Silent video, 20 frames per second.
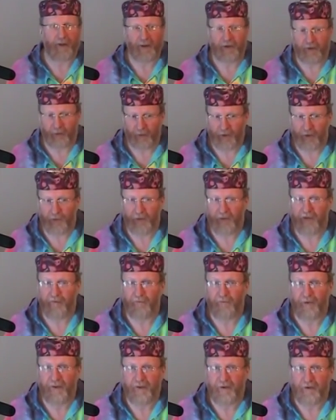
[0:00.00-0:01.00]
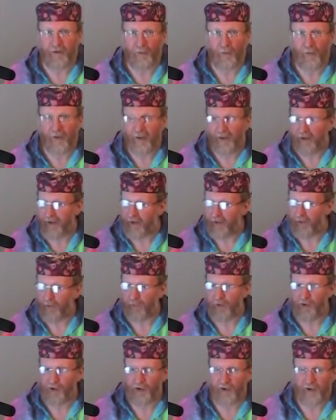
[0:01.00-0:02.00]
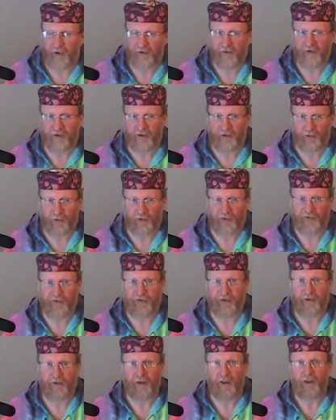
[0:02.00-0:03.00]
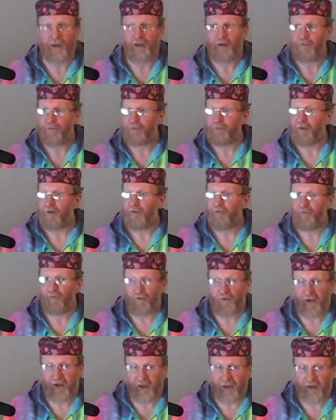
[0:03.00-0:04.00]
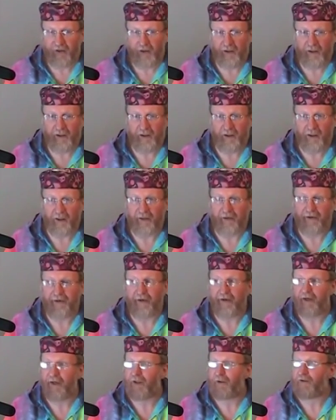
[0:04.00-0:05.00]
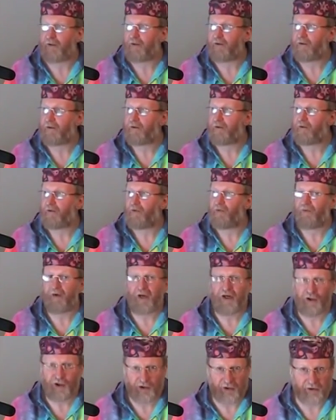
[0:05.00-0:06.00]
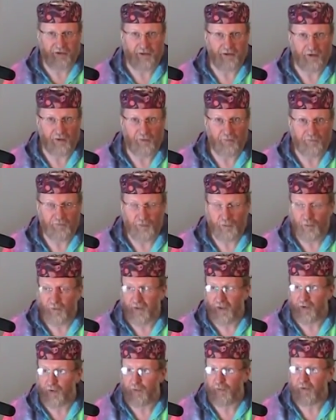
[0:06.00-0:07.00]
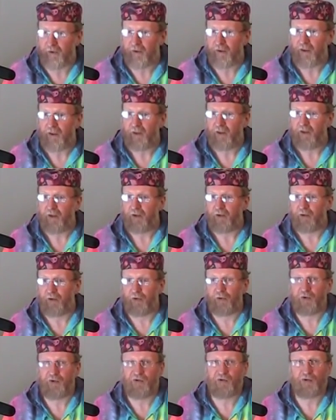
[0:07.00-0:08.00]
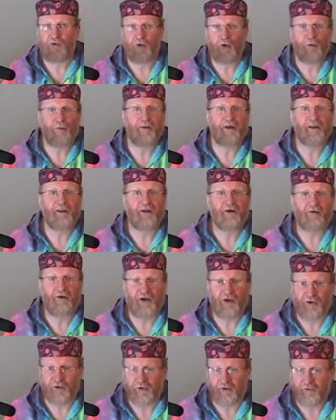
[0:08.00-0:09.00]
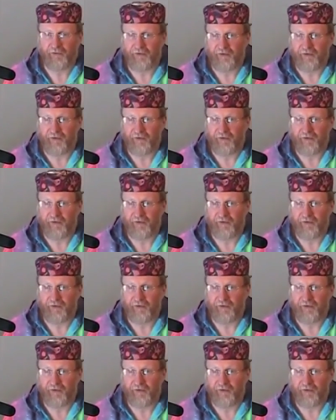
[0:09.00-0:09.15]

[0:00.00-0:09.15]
money? Why do we have money? Why can't we share the resources fairly and rationally? Why do we do so many irrational